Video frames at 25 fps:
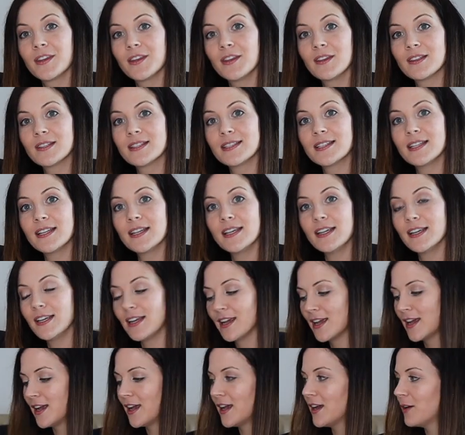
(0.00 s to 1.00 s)
you see,
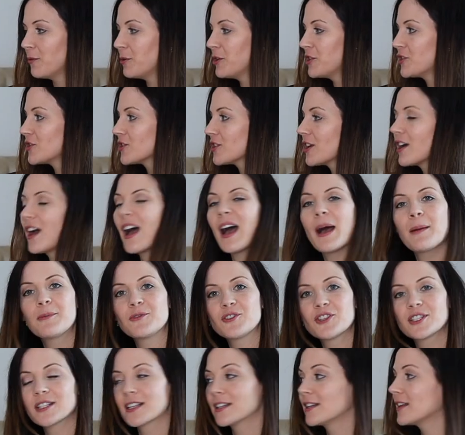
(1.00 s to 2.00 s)
which I'm
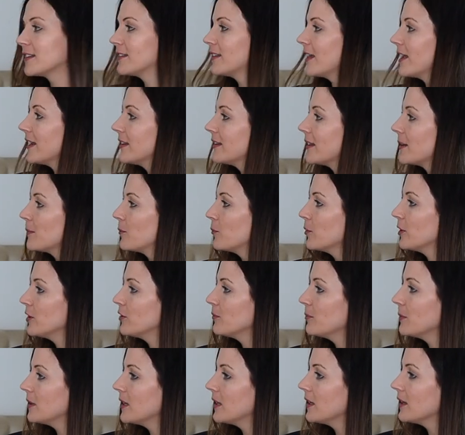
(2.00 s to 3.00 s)
just gonna take them
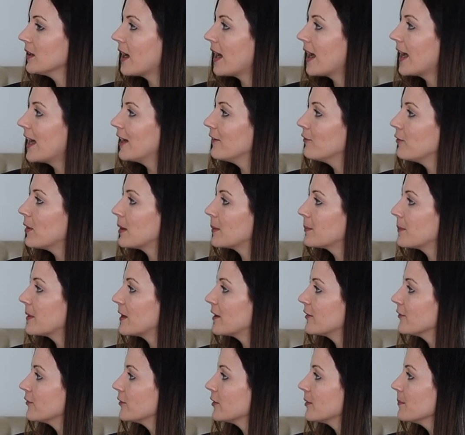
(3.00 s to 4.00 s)
with me. I have one
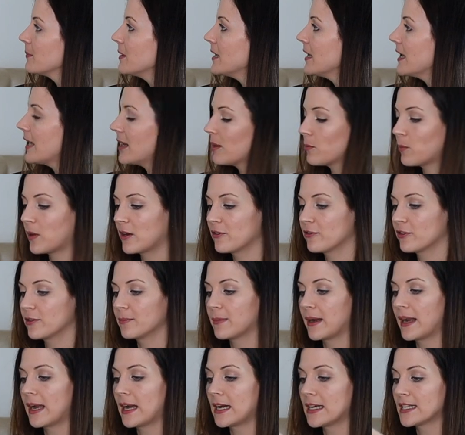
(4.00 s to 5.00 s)
pair for me and one for
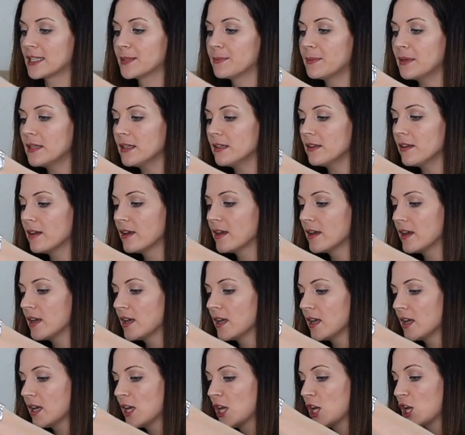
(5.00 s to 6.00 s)
my husband,
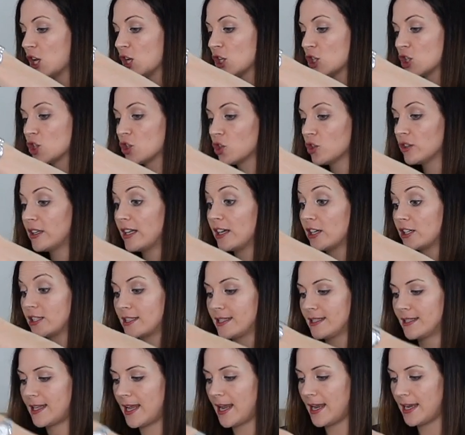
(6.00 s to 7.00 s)
so they are
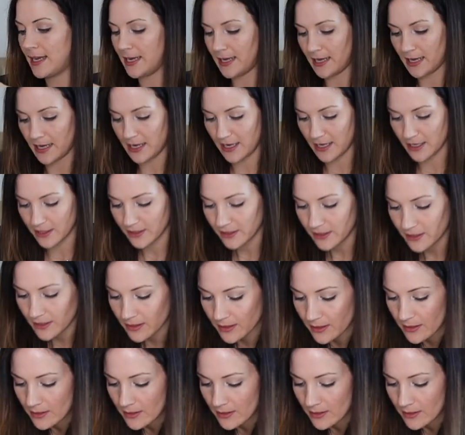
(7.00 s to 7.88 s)
staying in here.